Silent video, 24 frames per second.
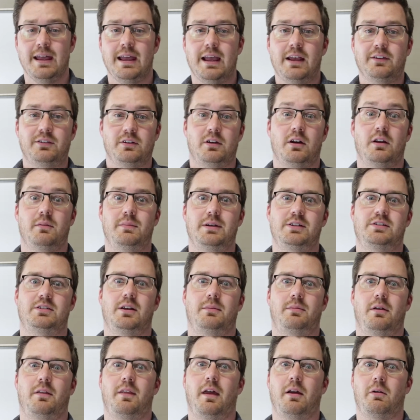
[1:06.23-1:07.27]
isn't going to be
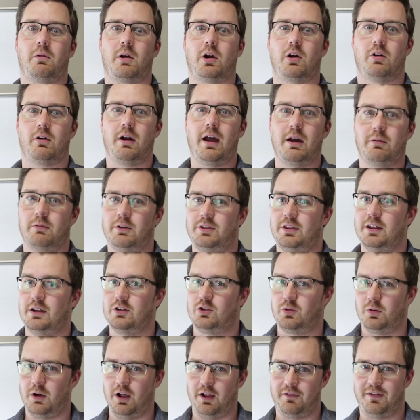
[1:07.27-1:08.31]
something they regret
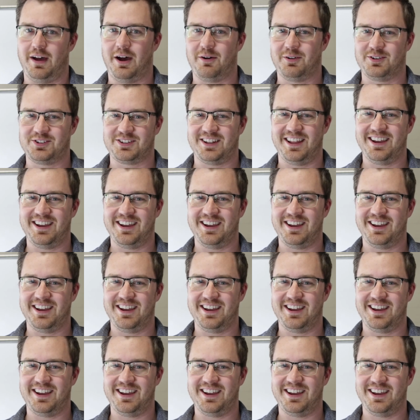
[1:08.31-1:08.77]
within twelve hours